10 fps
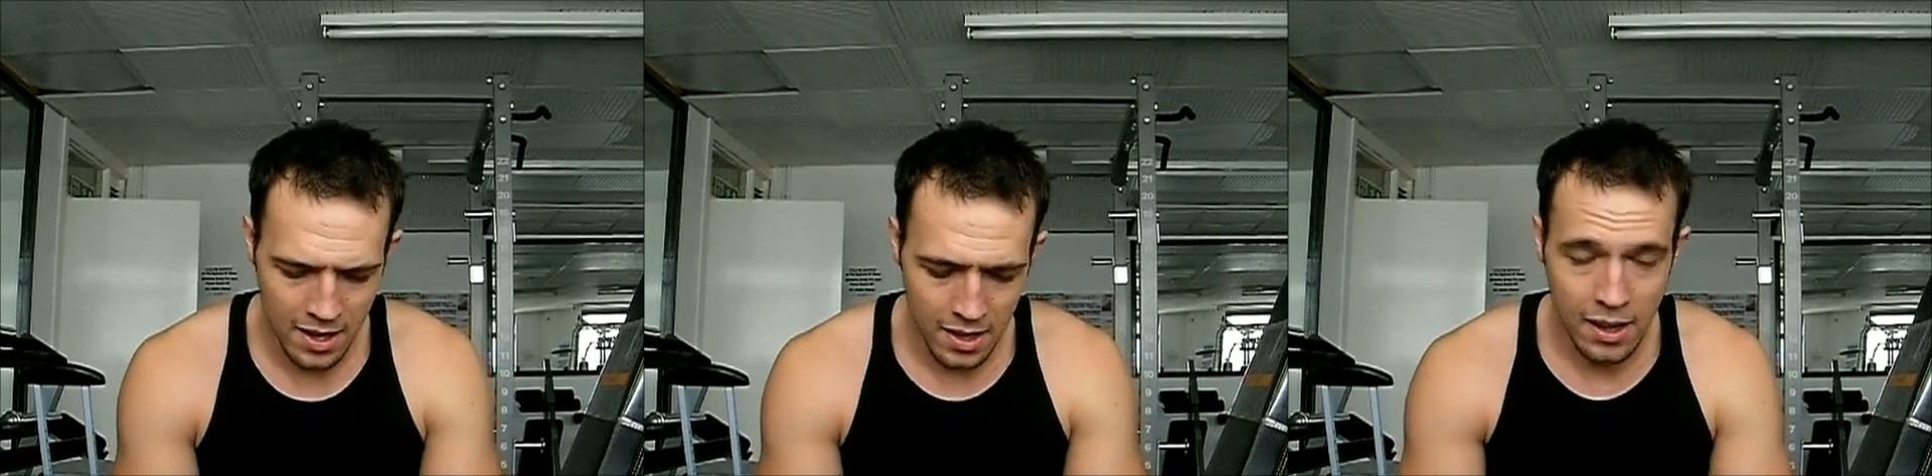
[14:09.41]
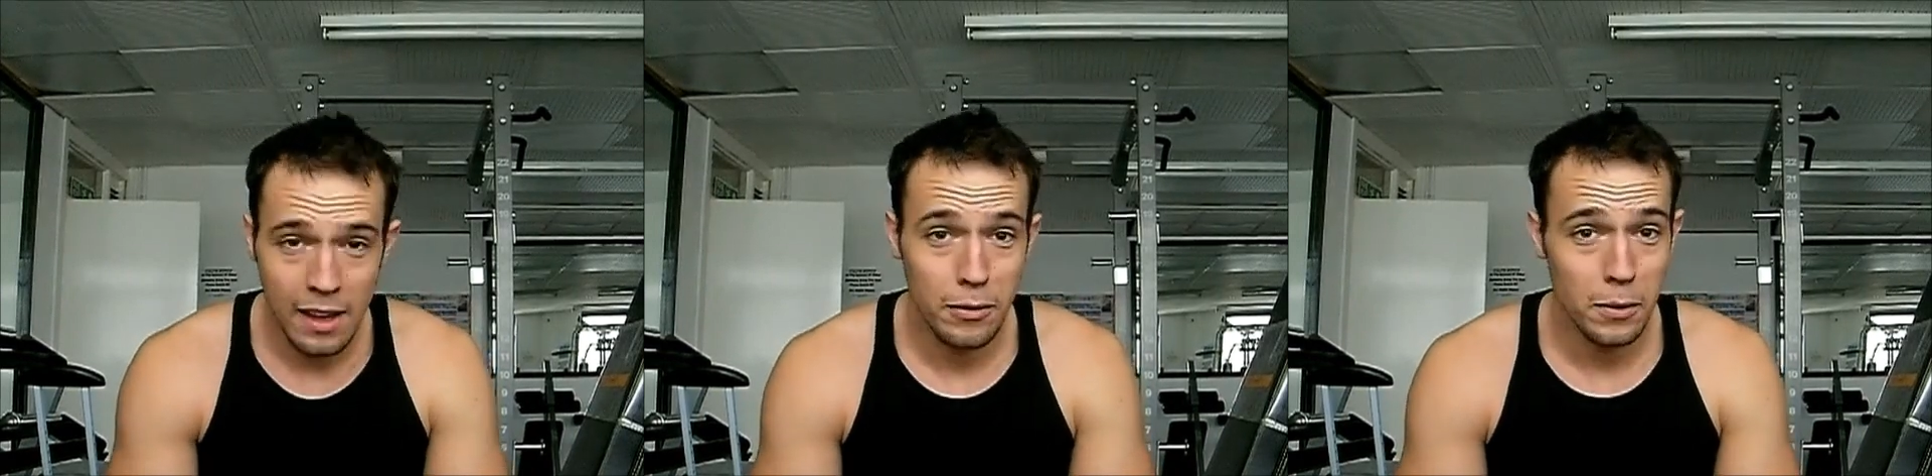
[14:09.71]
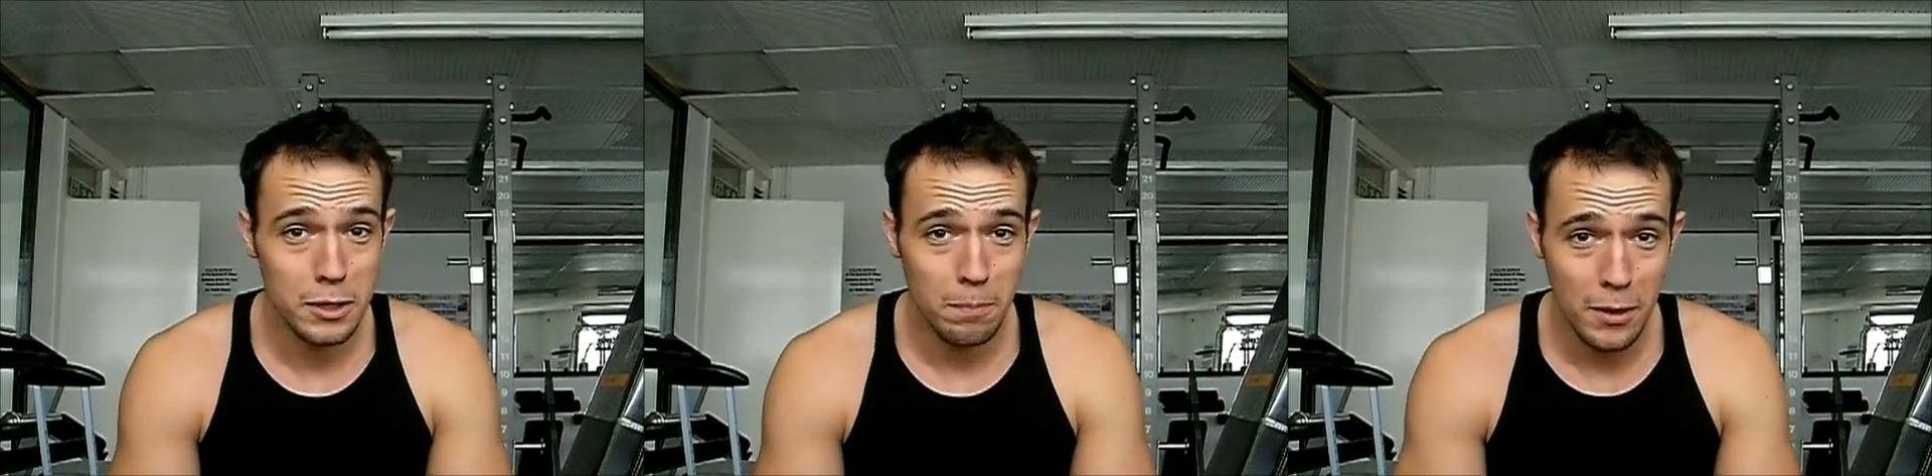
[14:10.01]
If you want
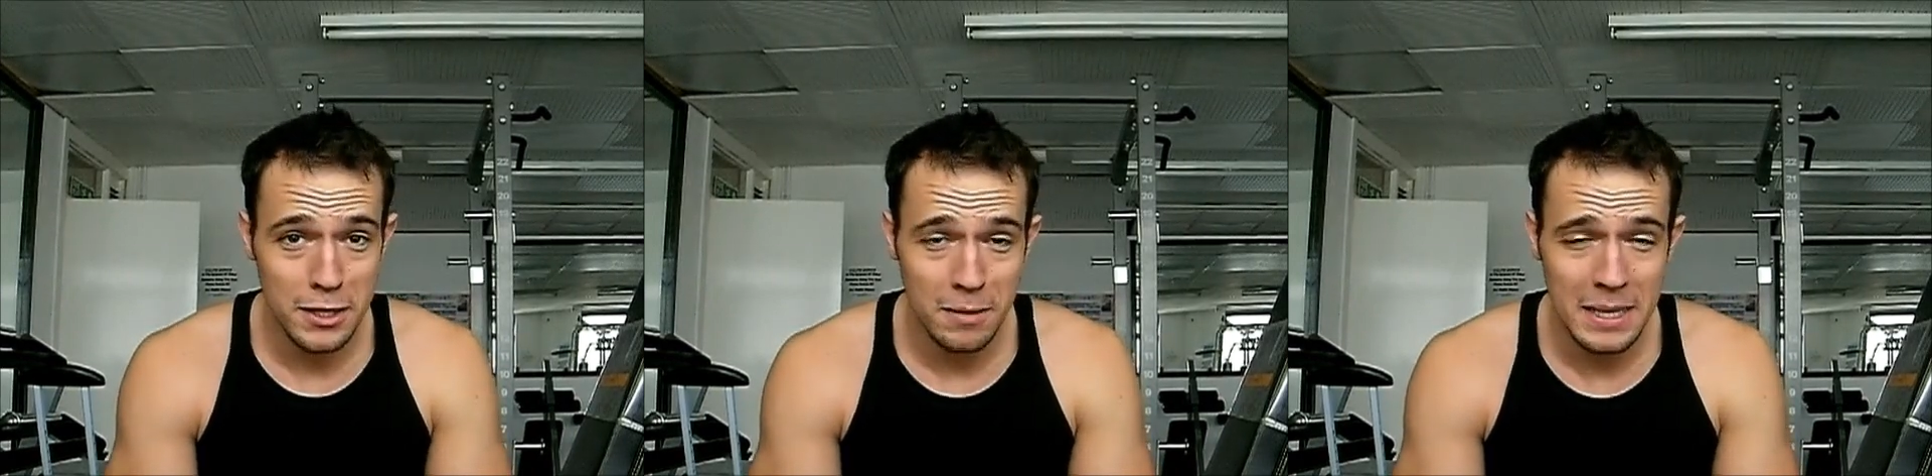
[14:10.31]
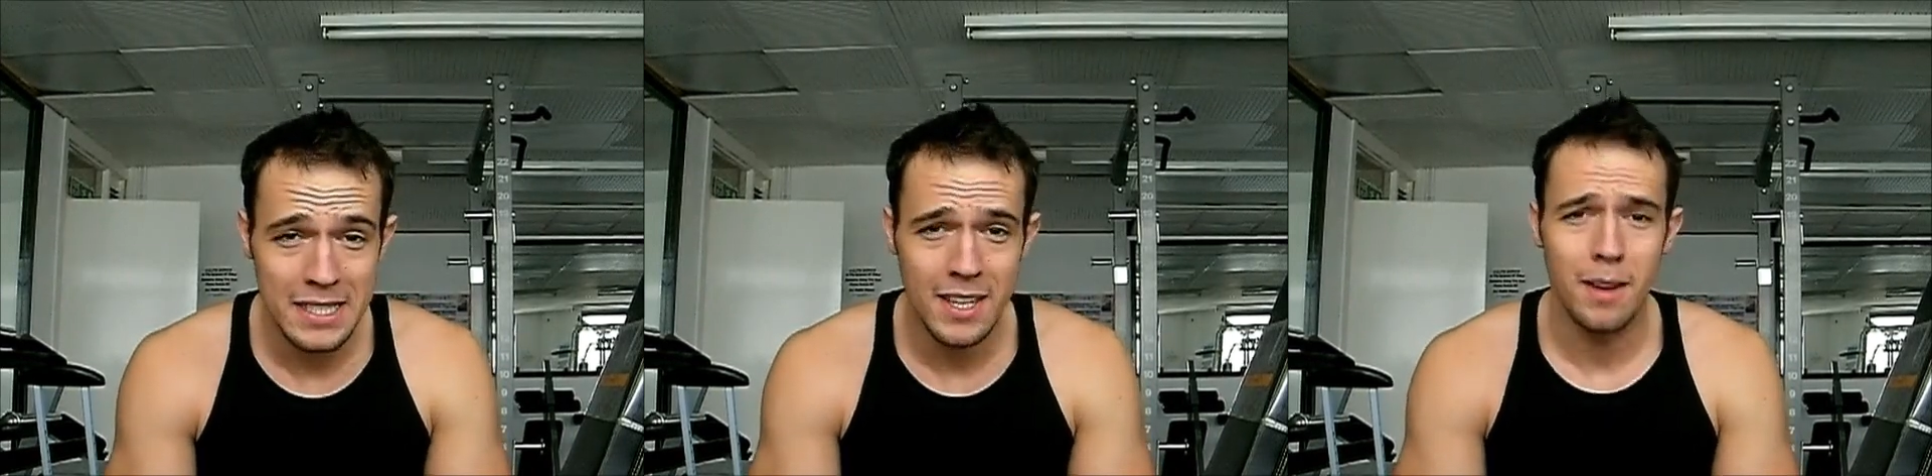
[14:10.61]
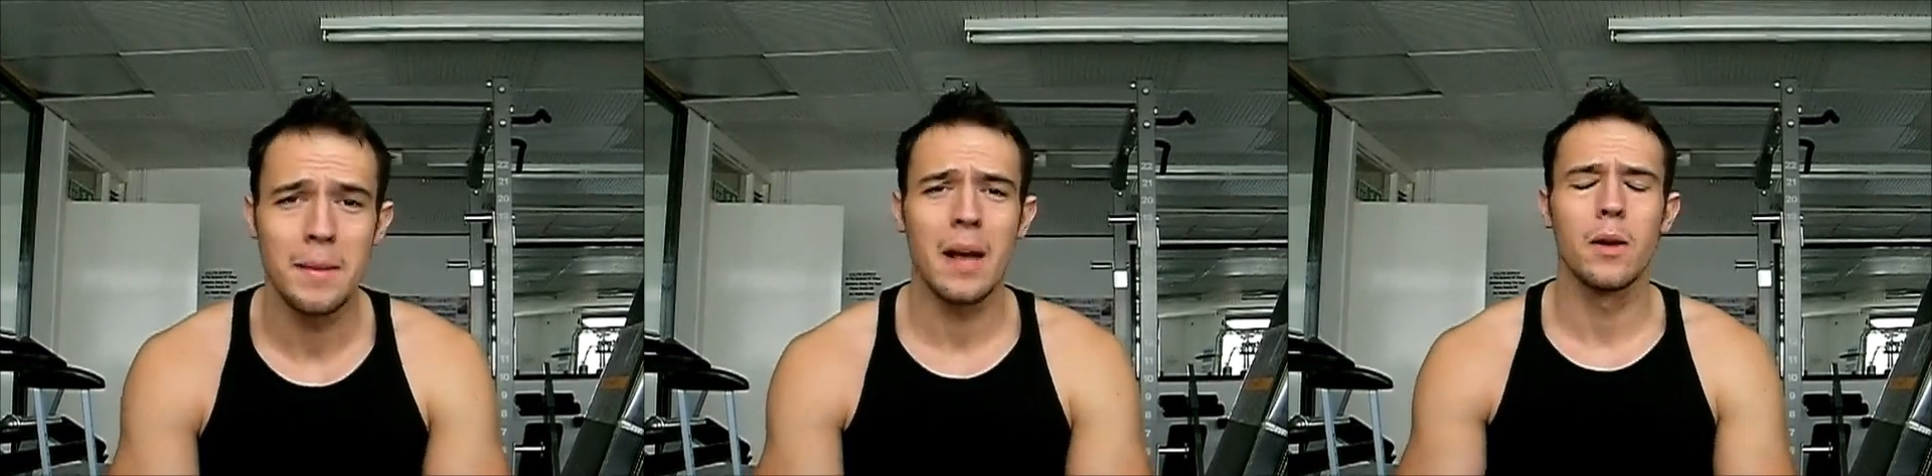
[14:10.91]
to sponsor me too, I'm
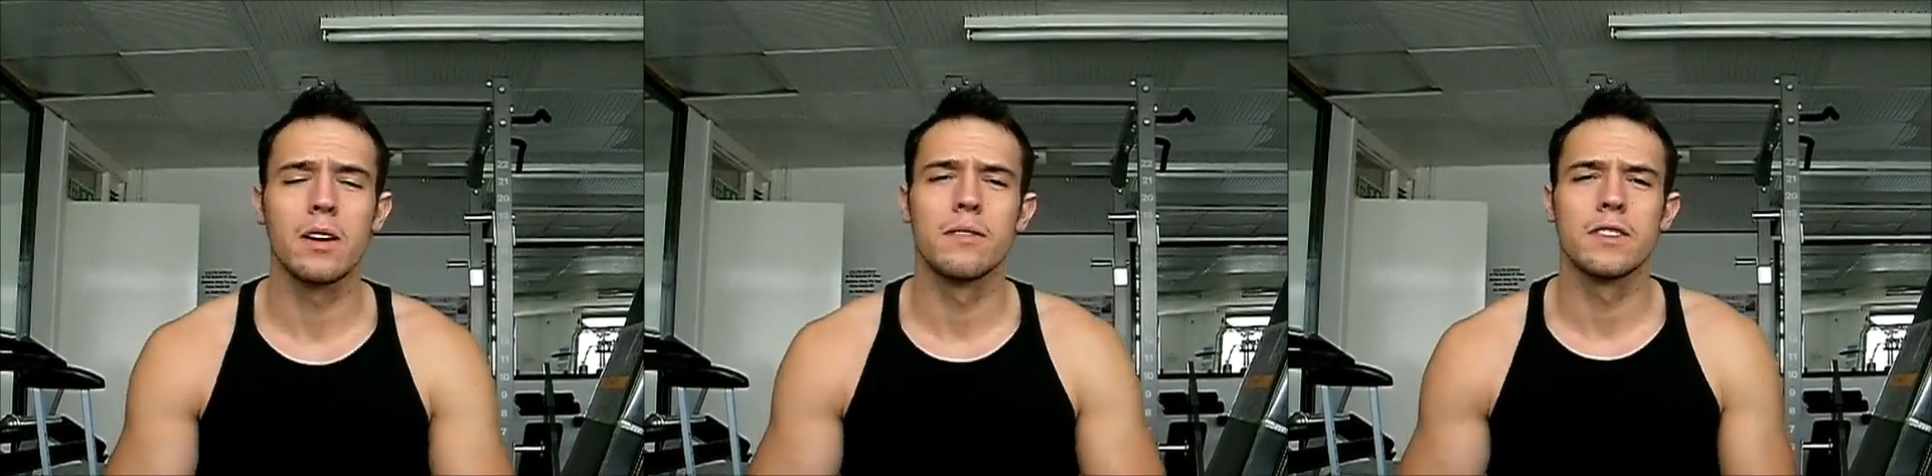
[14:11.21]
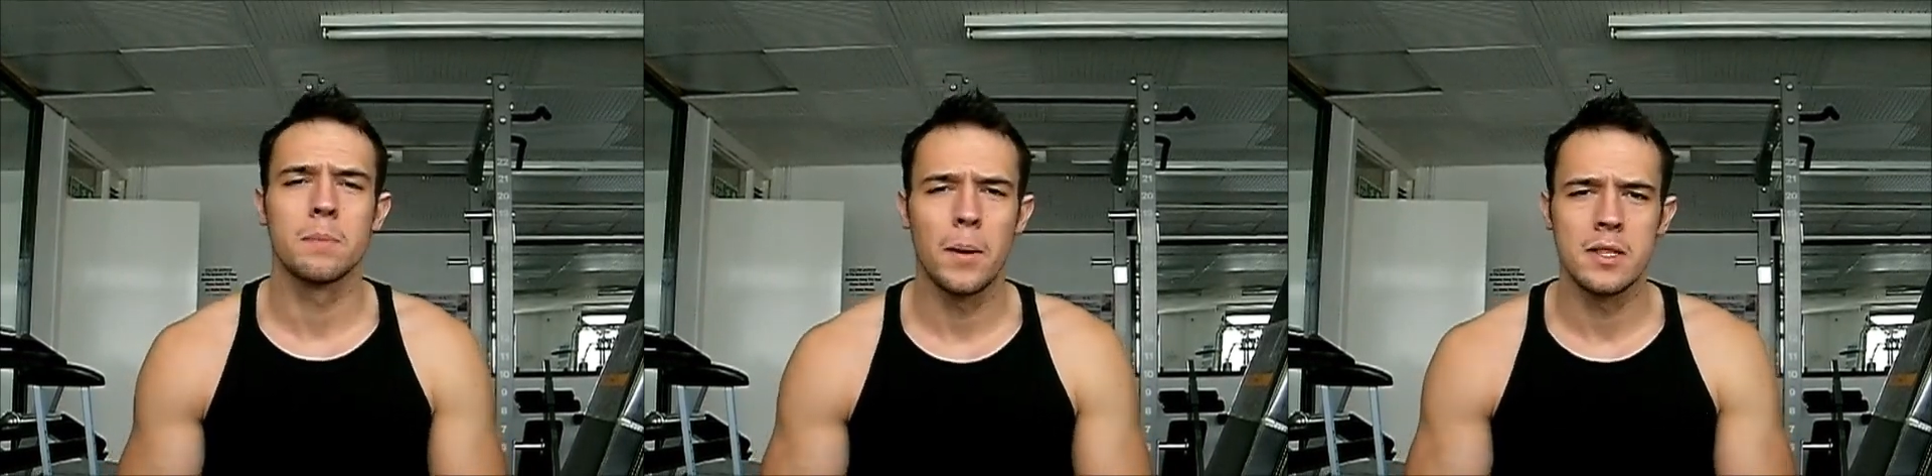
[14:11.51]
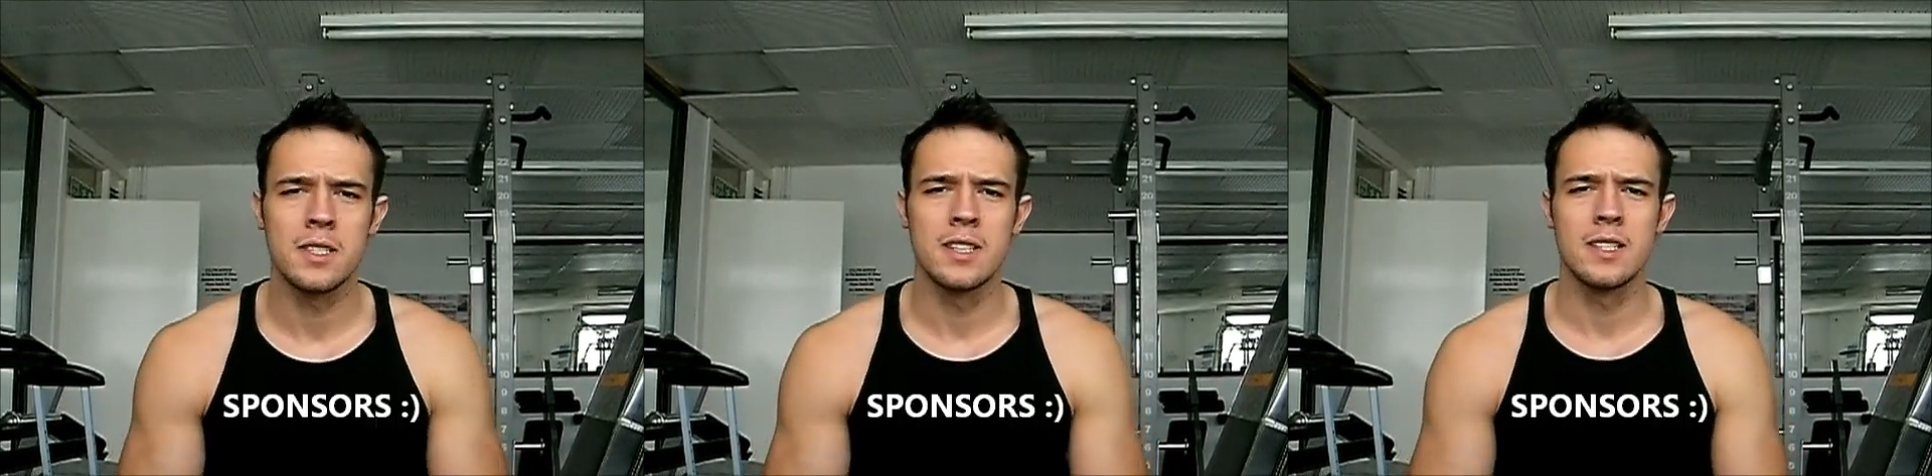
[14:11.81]
now looking for
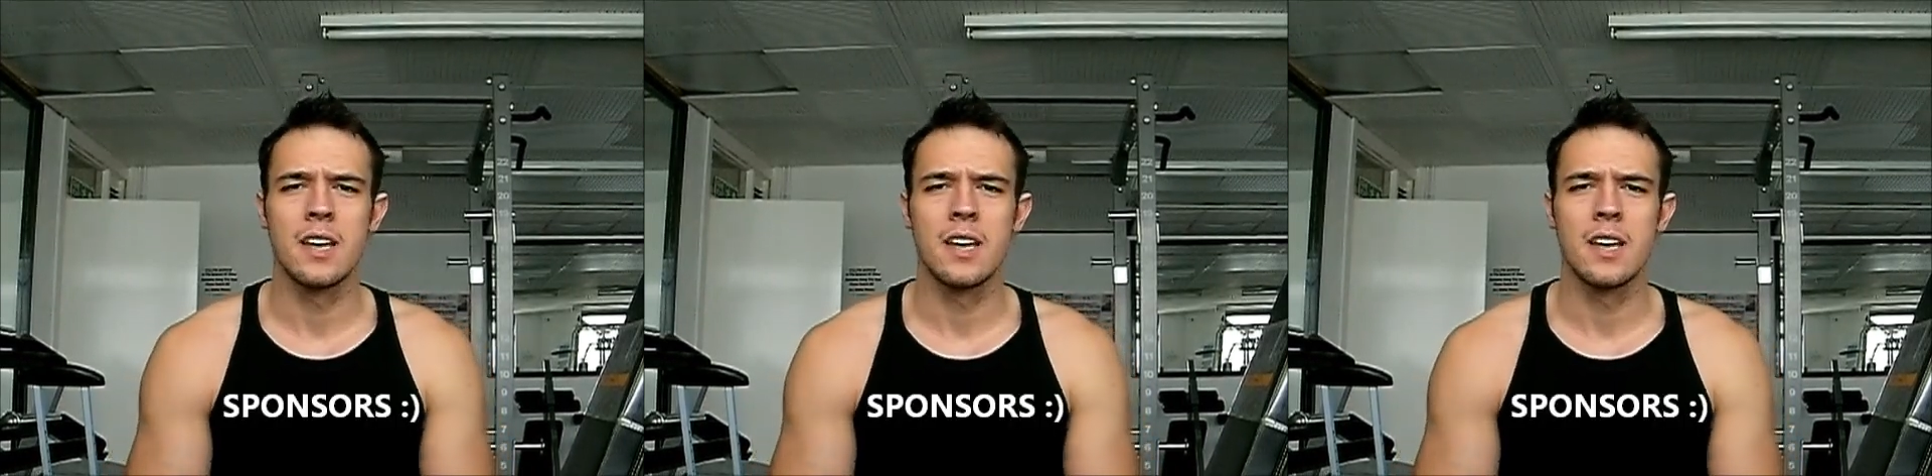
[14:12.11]
sponsors.